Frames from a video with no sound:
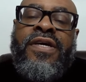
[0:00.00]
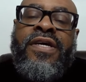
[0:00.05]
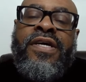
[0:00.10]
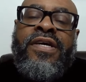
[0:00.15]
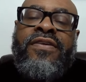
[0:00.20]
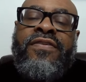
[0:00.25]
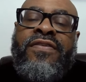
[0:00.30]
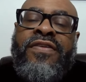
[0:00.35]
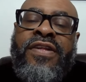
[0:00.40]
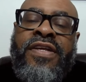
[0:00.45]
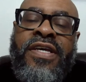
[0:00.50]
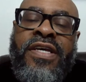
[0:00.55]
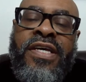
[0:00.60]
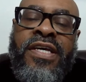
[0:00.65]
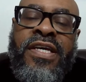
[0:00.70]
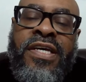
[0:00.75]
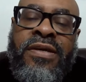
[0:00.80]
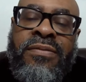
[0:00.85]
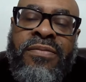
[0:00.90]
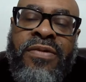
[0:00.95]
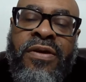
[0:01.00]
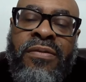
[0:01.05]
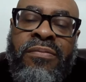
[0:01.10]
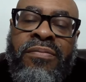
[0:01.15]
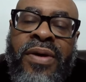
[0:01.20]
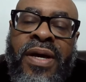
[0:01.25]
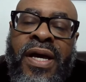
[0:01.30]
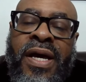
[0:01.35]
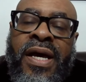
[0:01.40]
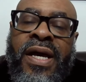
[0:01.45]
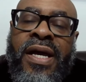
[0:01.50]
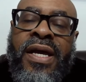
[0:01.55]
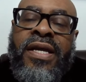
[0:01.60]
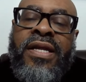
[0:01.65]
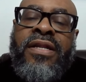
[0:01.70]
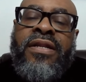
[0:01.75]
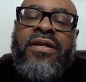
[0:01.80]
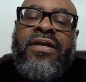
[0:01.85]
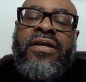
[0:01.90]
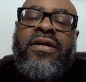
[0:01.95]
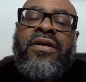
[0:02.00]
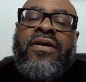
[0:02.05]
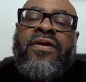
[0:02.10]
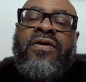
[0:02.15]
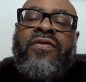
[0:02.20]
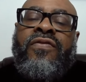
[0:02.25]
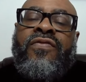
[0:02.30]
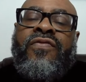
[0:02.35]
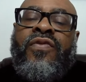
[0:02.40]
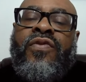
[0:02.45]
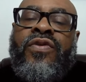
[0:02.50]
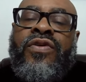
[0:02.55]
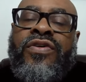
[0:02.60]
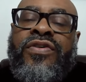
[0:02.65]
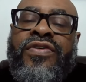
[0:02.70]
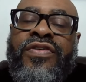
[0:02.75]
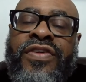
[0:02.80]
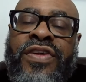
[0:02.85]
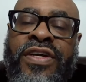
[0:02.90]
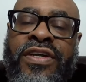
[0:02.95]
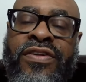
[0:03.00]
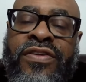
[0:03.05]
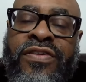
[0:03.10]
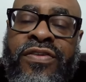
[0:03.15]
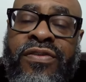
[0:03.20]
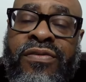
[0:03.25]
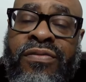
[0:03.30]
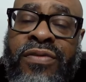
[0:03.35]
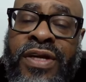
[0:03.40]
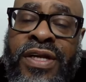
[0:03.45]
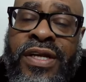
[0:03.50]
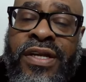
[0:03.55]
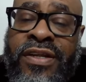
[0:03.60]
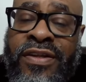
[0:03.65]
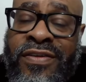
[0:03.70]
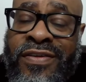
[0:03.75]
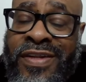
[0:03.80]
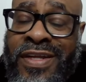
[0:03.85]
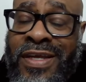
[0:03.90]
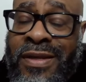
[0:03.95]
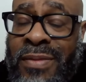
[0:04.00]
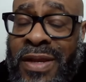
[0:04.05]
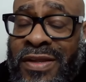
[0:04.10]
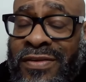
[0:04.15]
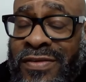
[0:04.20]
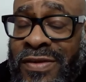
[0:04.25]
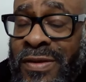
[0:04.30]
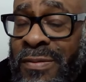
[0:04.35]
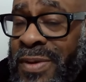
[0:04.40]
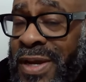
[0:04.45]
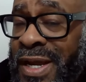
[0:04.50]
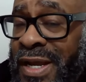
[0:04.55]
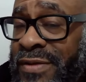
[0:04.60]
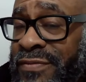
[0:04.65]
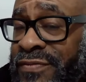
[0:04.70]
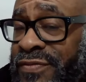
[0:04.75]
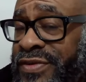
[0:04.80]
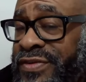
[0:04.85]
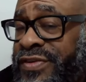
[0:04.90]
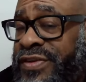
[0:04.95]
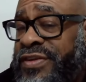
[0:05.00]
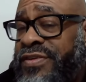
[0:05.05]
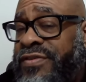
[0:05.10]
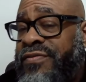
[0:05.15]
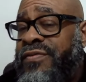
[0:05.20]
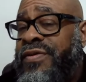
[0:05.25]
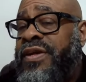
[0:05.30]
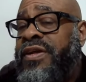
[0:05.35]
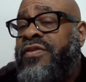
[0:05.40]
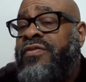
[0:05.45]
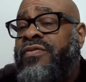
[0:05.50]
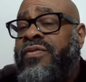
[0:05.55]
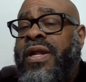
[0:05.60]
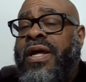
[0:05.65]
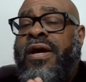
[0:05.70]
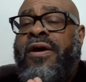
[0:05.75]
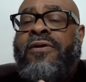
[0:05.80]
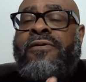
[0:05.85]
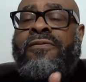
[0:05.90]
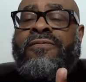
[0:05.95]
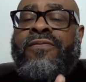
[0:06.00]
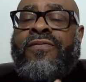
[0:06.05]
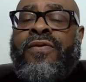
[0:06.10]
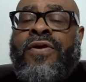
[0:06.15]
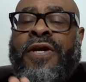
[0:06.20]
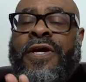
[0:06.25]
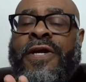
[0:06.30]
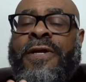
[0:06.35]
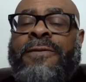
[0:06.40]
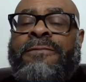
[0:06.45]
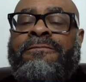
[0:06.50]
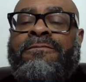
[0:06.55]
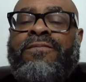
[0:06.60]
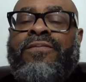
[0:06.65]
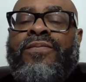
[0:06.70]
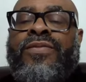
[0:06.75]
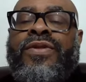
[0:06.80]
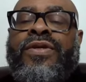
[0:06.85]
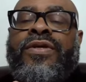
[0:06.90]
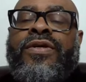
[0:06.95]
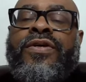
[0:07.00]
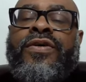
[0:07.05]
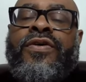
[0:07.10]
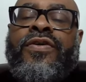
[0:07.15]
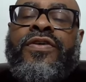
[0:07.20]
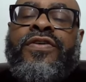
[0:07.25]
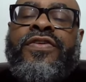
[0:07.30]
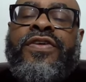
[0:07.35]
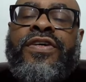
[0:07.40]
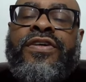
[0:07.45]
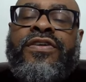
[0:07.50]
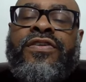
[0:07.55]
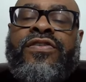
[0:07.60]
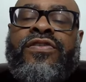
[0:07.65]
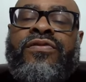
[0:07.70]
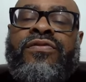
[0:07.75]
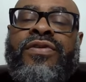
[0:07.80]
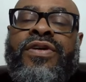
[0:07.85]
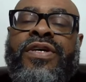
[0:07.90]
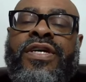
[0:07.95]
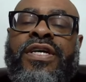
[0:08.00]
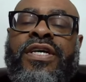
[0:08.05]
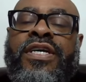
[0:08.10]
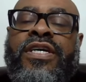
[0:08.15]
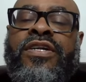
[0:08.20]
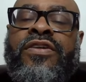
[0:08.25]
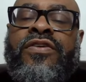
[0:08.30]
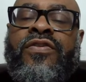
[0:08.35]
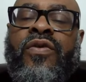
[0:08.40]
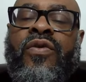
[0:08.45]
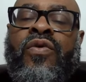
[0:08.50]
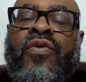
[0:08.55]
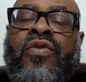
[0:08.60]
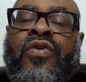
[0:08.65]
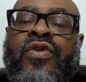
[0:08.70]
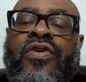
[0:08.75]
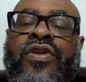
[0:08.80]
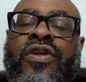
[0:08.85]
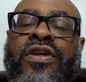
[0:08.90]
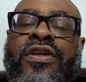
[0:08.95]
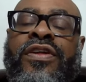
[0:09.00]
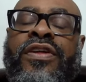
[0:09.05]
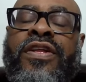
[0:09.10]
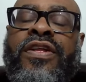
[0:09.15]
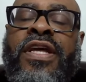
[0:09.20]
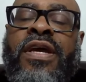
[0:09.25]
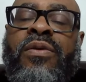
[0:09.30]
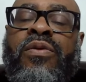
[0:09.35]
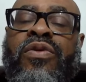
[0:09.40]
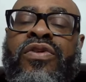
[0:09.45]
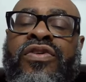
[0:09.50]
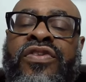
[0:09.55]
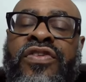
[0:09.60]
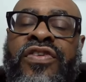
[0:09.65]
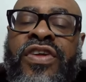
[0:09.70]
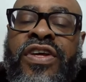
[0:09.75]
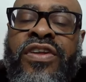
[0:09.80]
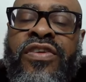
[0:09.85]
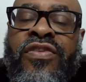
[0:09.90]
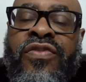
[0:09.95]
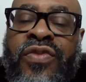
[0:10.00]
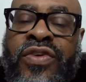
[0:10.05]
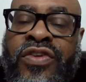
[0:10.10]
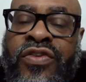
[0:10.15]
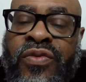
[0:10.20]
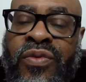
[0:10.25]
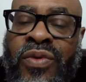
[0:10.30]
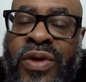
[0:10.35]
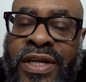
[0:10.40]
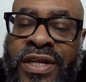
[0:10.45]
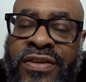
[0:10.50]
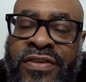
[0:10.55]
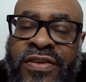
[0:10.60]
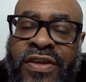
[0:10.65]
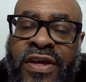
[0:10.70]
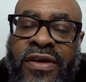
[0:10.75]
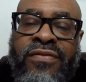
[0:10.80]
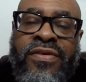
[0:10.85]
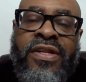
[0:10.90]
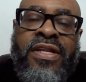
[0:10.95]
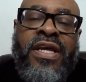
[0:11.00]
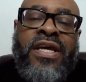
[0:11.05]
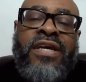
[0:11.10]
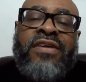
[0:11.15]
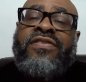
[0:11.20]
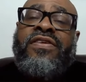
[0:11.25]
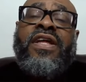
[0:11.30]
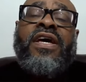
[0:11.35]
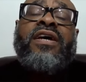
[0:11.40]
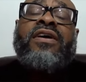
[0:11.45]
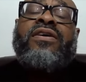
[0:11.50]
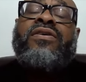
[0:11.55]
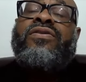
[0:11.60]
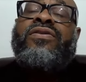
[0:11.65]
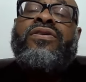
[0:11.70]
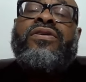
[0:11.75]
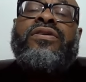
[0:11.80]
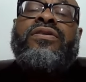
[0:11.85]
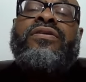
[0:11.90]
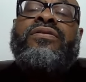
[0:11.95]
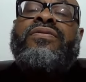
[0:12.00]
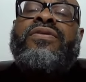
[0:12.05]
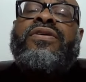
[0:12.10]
His team combined for 6 threes. His teammates combined for 6 threes without, right? 6 threes on, they were 6-for-27. That's not good.